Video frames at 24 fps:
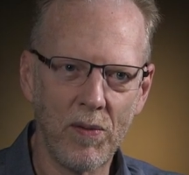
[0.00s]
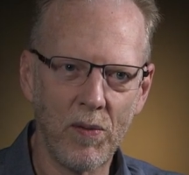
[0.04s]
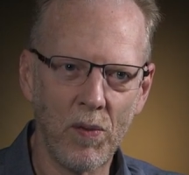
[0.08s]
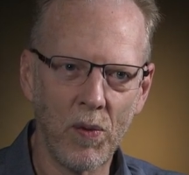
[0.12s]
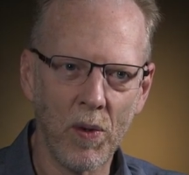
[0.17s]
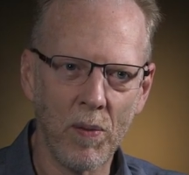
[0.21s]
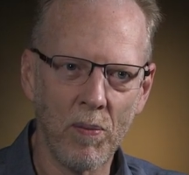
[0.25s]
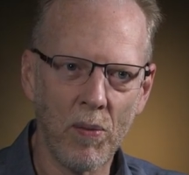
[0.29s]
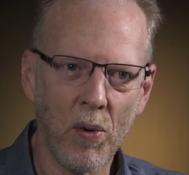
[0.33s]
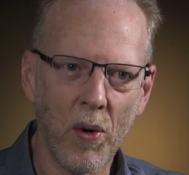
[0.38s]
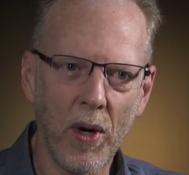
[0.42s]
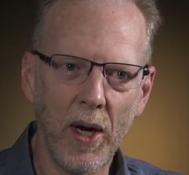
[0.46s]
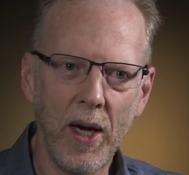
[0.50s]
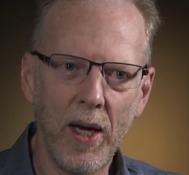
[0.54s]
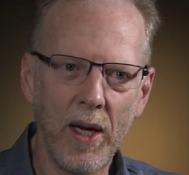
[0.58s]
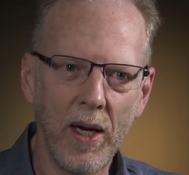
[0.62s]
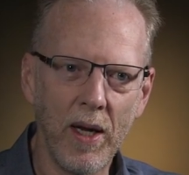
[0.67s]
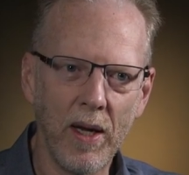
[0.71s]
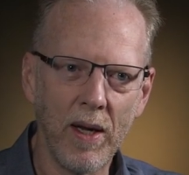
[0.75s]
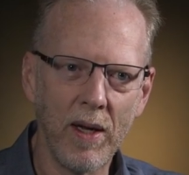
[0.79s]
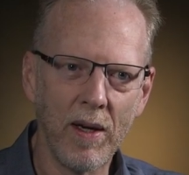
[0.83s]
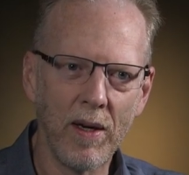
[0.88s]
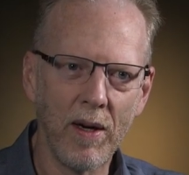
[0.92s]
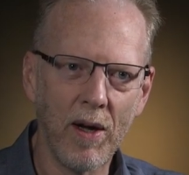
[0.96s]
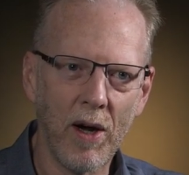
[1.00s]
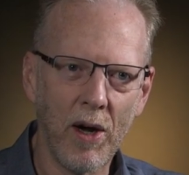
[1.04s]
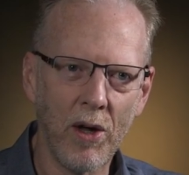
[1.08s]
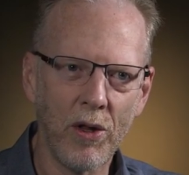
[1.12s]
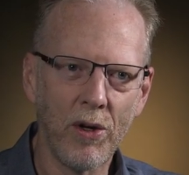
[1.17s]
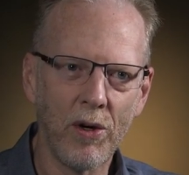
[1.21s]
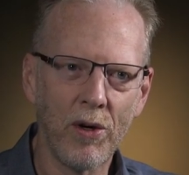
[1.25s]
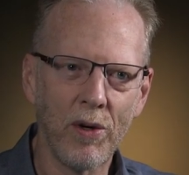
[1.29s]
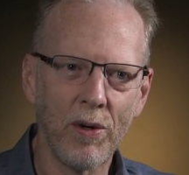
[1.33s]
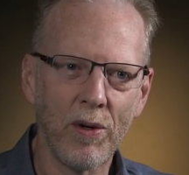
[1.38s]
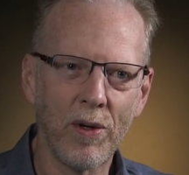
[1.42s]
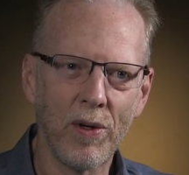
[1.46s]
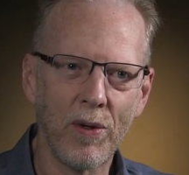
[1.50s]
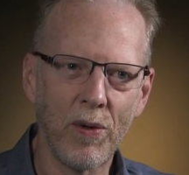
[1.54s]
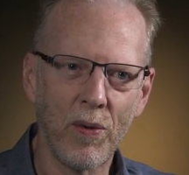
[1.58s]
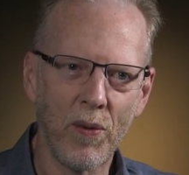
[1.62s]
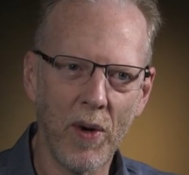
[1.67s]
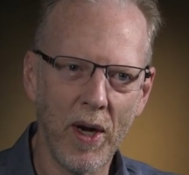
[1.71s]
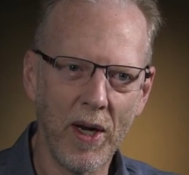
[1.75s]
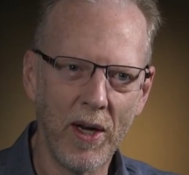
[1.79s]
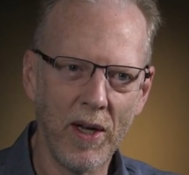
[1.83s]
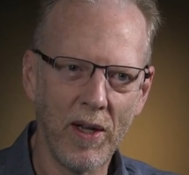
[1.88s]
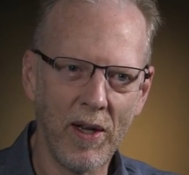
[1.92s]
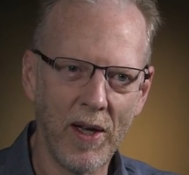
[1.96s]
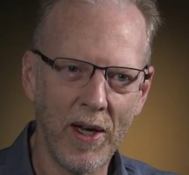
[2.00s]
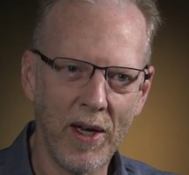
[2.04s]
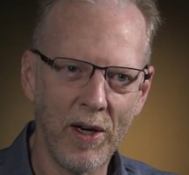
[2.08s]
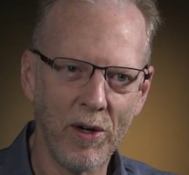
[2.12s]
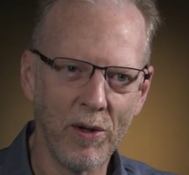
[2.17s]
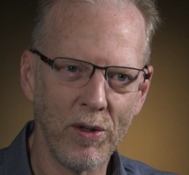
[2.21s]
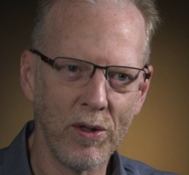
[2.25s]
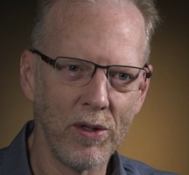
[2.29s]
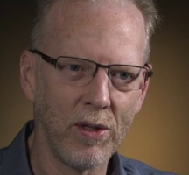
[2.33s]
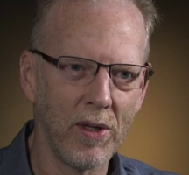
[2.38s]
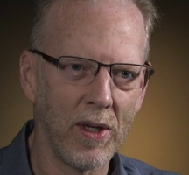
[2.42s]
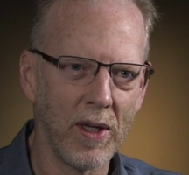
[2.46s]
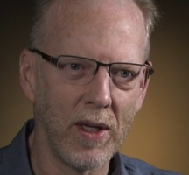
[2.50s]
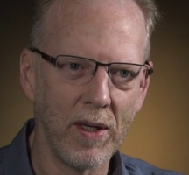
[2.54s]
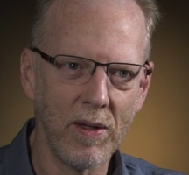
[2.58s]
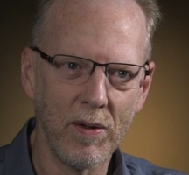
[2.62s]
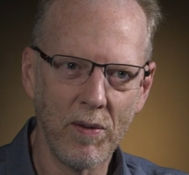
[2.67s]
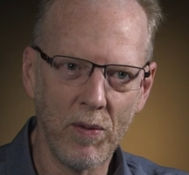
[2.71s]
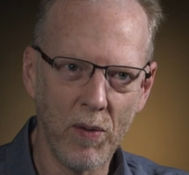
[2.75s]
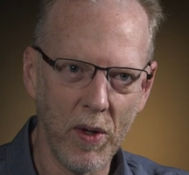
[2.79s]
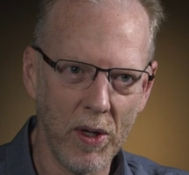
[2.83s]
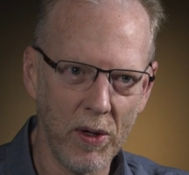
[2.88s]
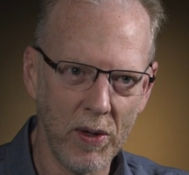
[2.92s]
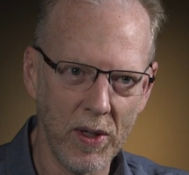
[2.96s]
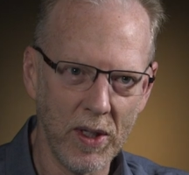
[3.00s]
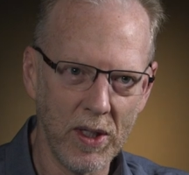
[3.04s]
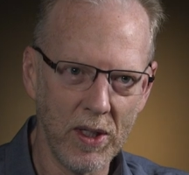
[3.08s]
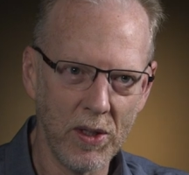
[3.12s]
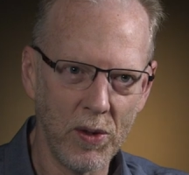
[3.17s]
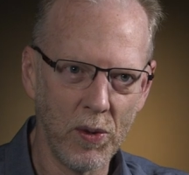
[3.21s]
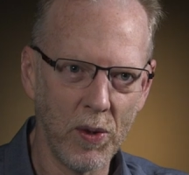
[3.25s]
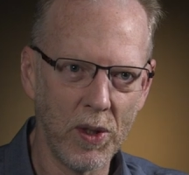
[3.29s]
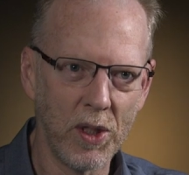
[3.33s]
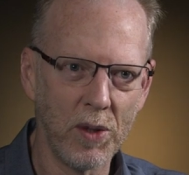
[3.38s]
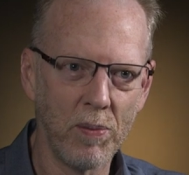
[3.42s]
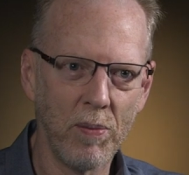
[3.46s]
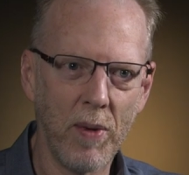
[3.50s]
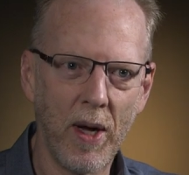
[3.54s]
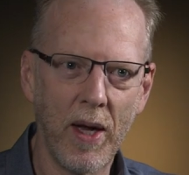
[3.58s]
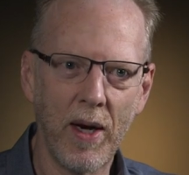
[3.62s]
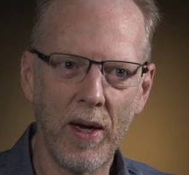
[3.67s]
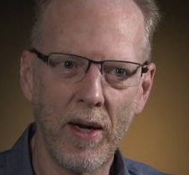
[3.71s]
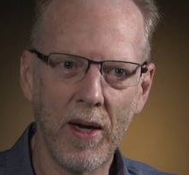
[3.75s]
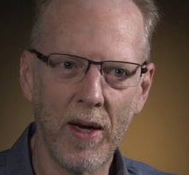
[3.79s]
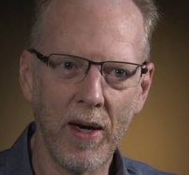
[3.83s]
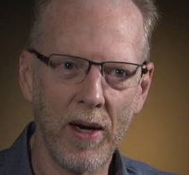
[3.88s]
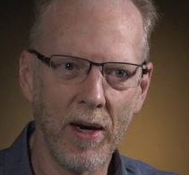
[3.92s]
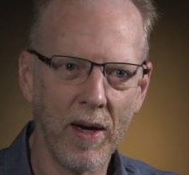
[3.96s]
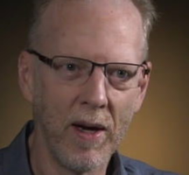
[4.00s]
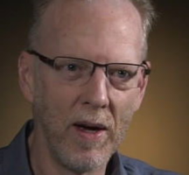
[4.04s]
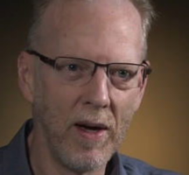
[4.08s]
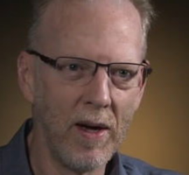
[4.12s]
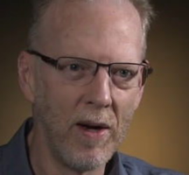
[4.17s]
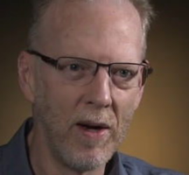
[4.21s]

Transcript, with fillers: we're bringing in other regulators, like whether it's Swissmedic